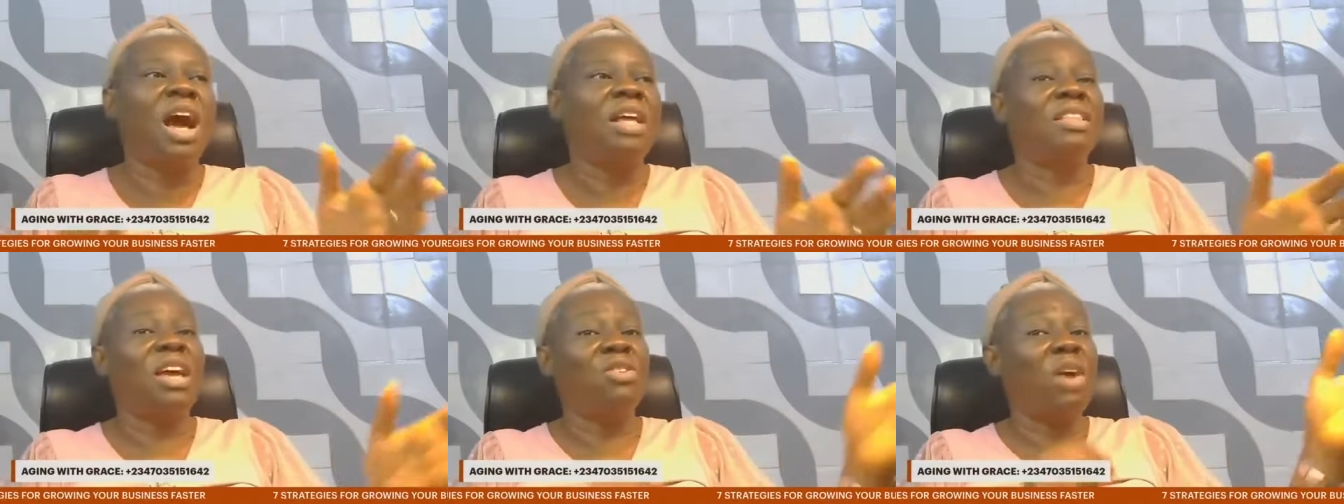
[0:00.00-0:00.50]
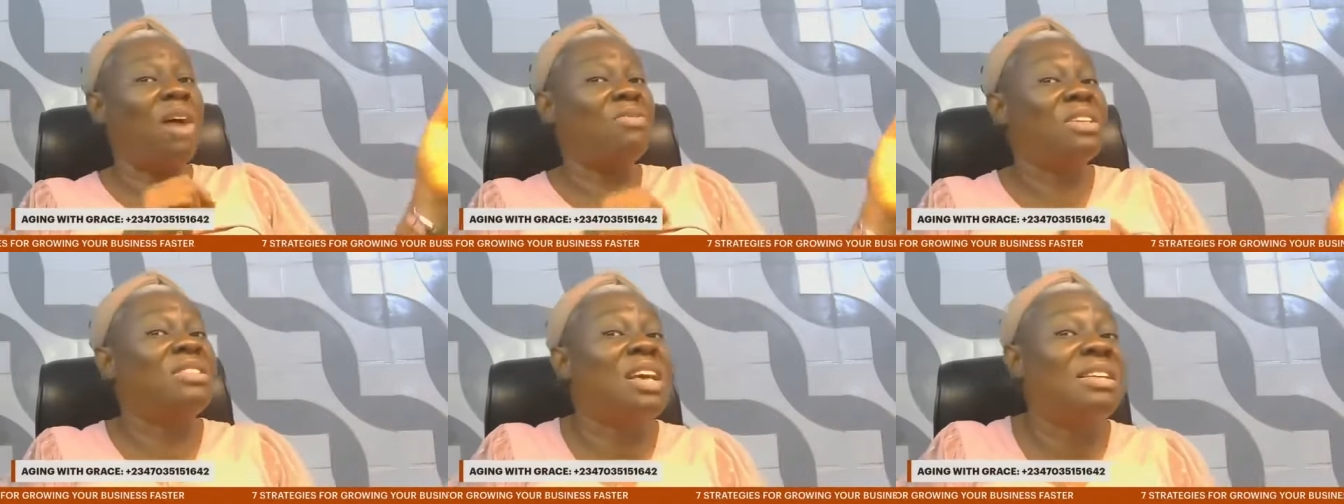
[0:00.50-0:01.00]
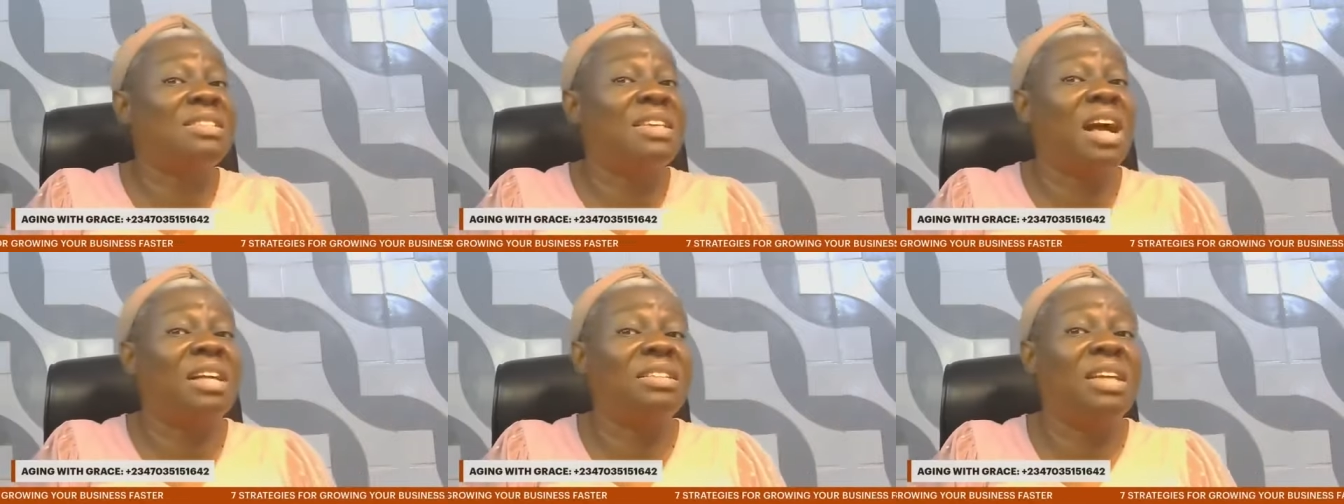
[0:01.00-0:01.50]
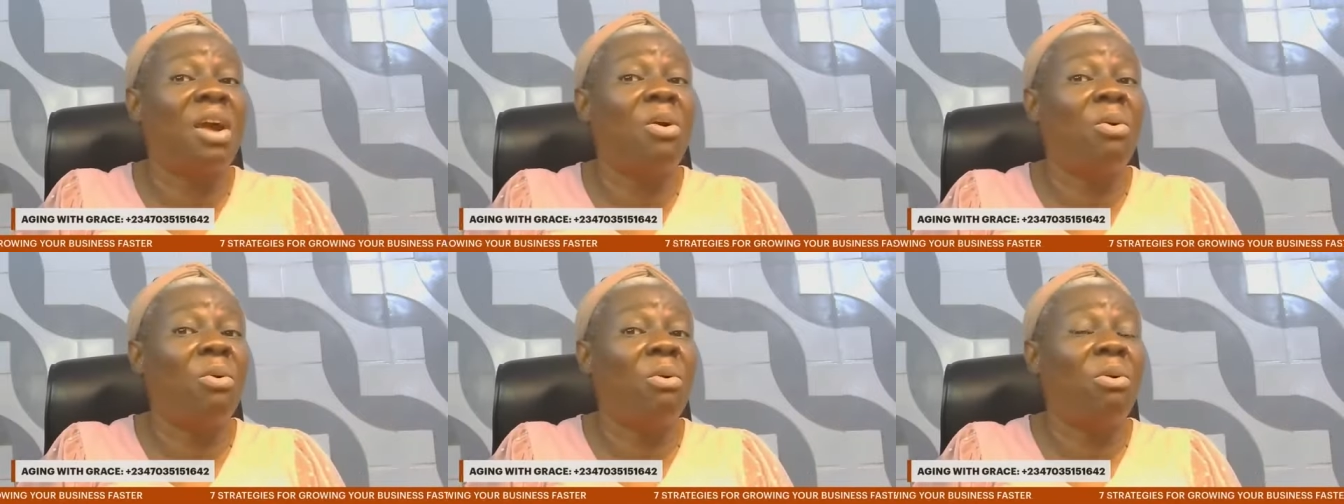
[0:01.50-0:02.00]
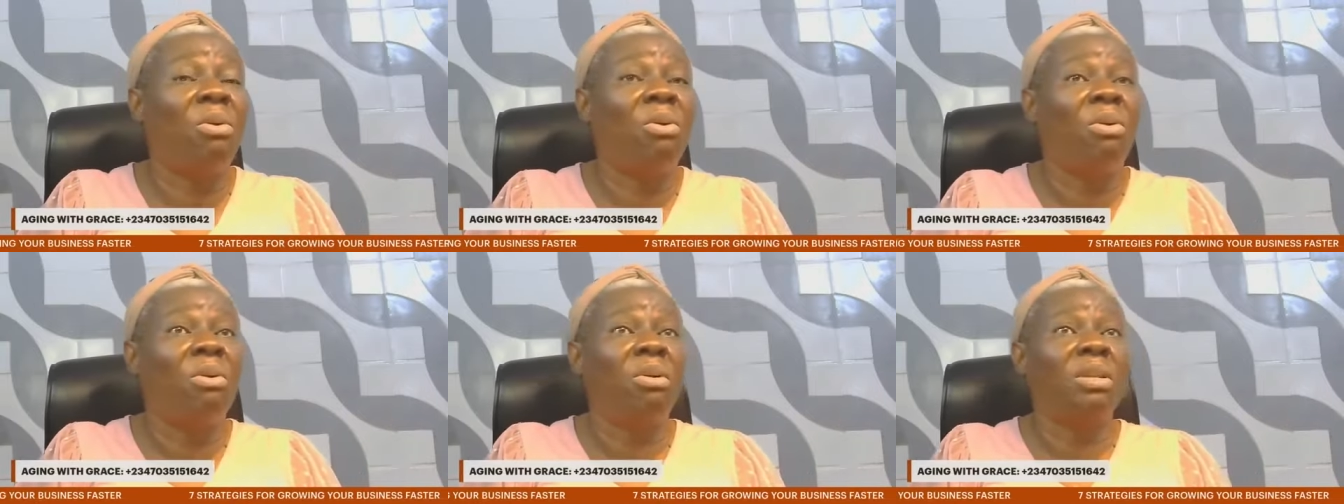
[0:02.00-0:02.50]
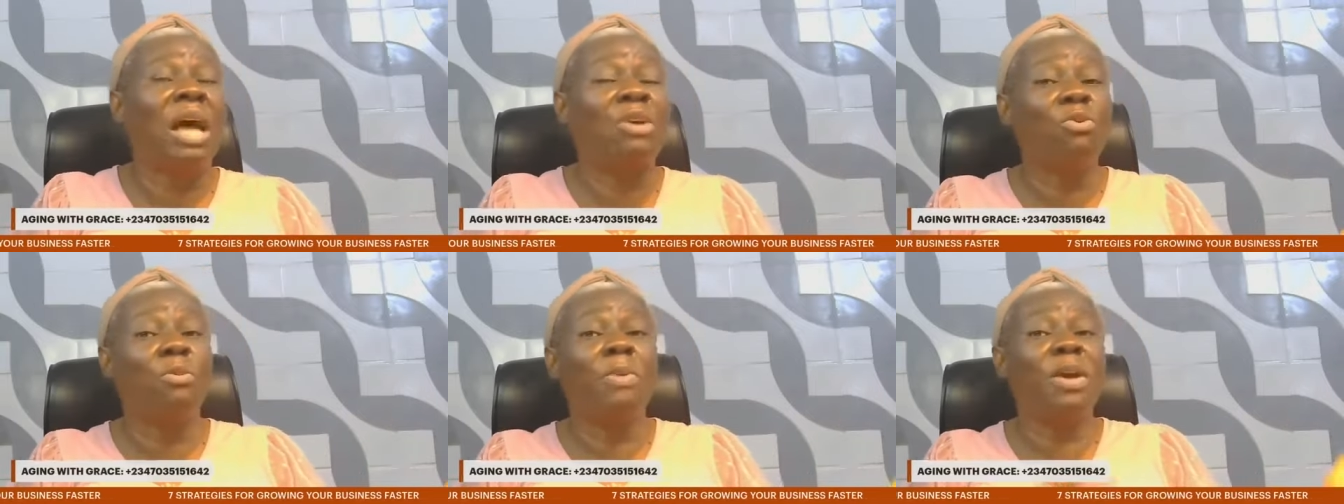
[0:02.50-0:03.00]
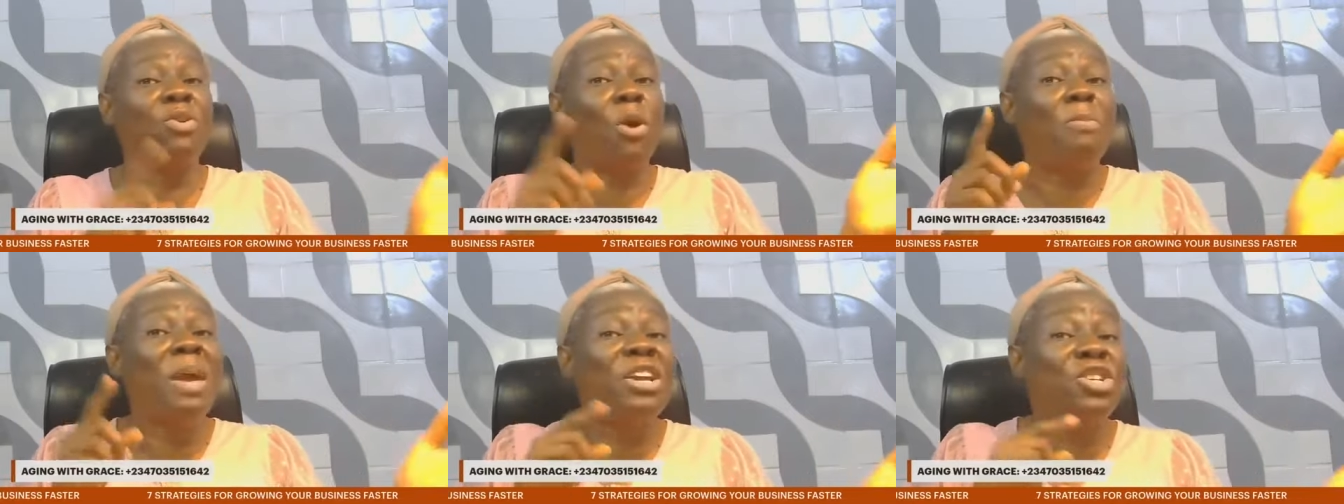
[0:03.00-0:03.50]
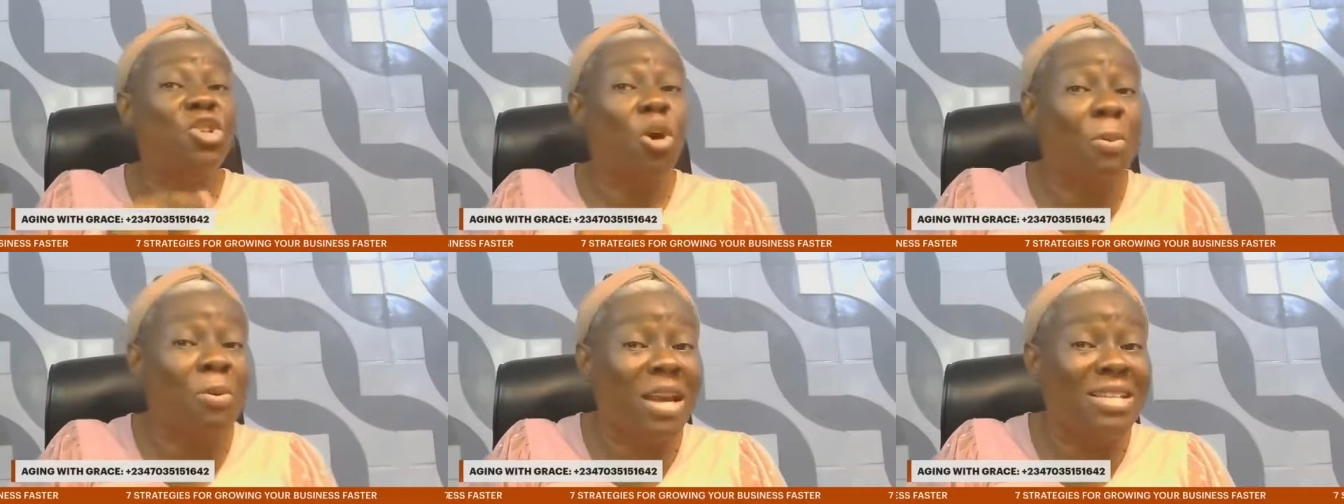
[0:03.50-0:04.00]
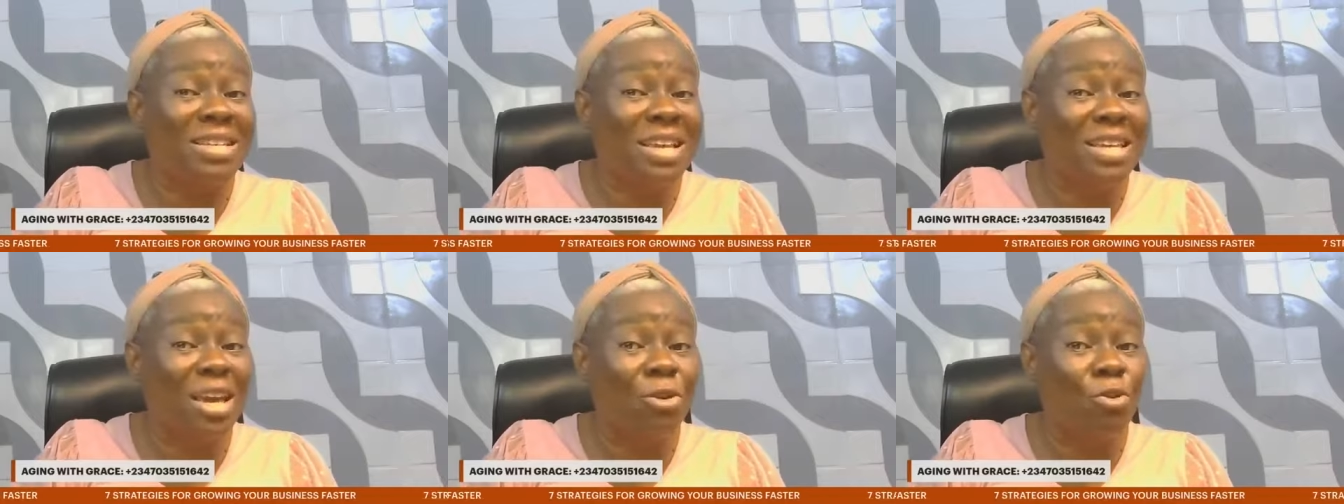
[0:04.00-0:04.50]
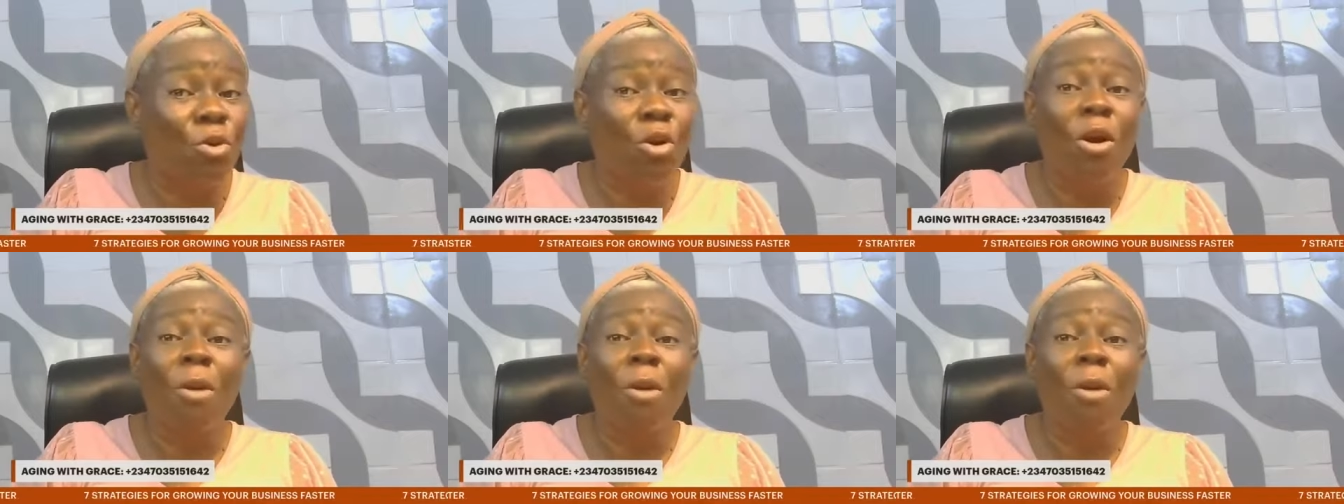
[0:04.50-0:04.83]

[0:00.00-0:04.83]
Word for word: And then you have a sales girl there oh, that you pay. You're paying shop rent again. Oh.